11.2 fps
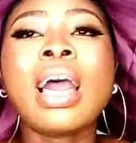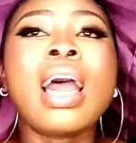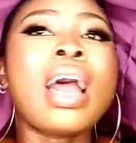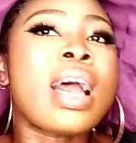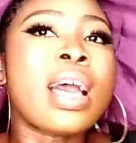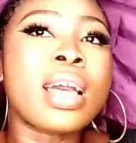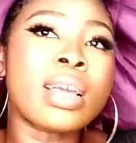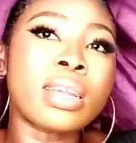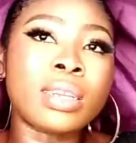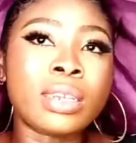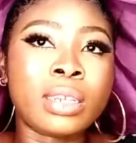
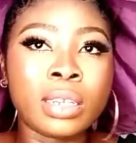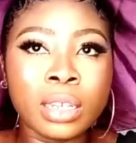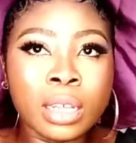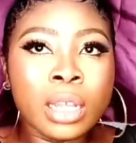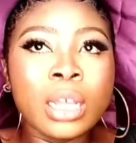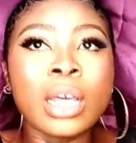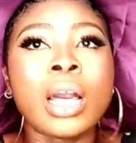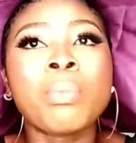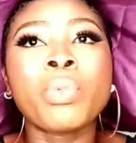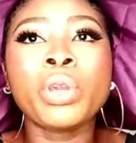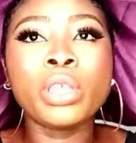and I'm
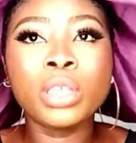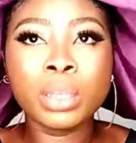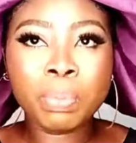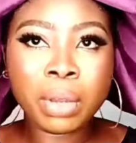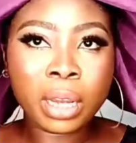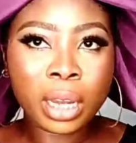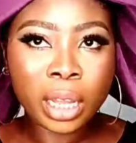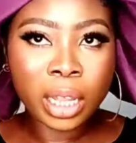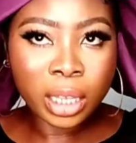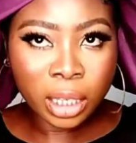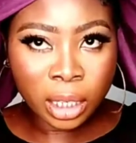going to
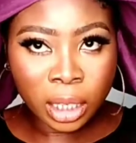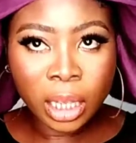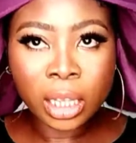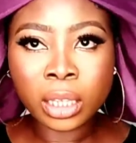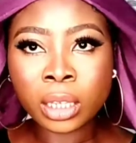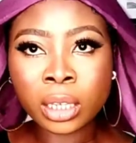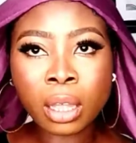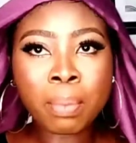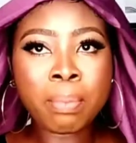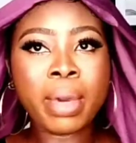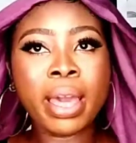place it on
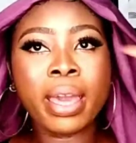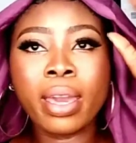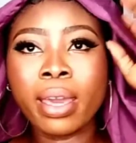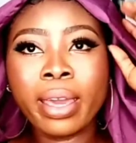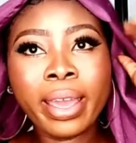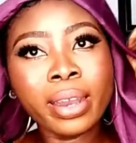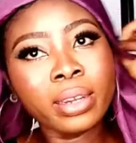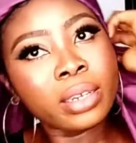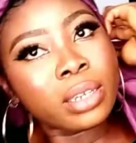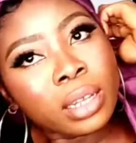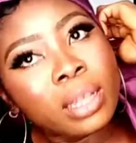my head
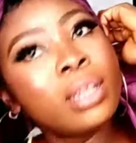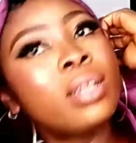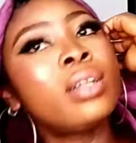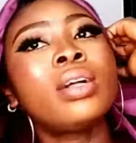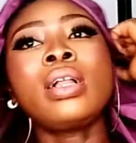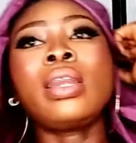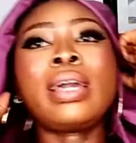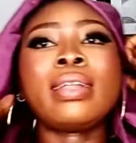like